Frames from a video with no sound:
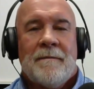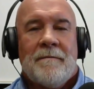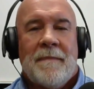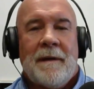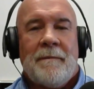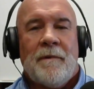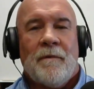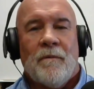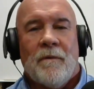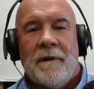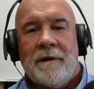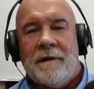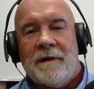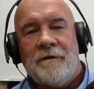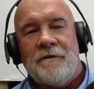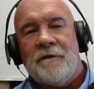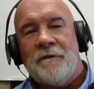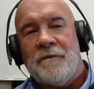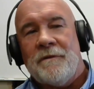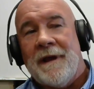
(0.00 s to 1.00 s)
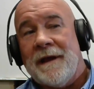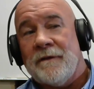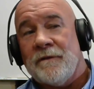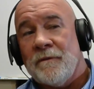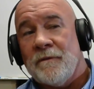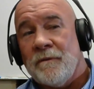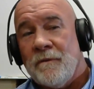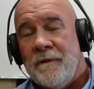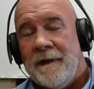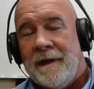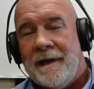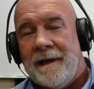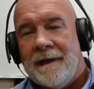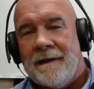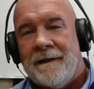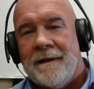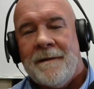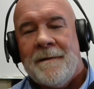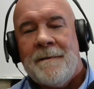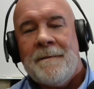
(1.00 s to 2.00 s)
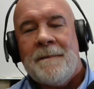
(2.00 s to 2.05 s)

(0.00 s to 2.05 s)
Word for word: maybe one to two days a week,